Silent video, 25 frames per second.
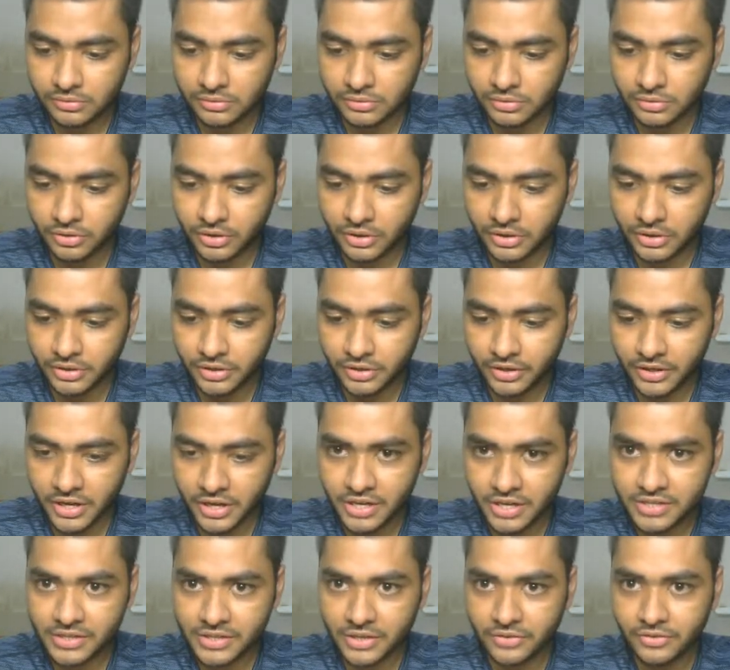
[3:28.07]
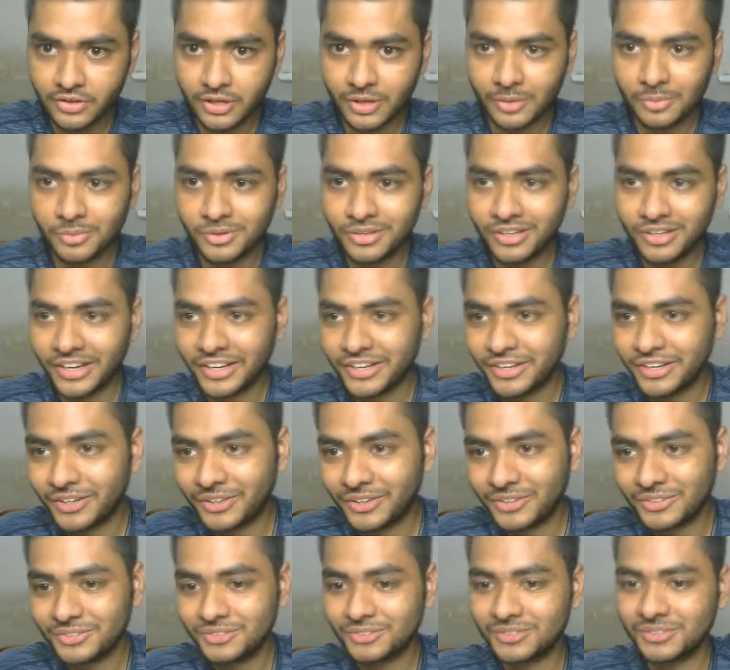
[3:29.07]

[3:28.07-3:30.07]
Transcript: Only three guys are available right now.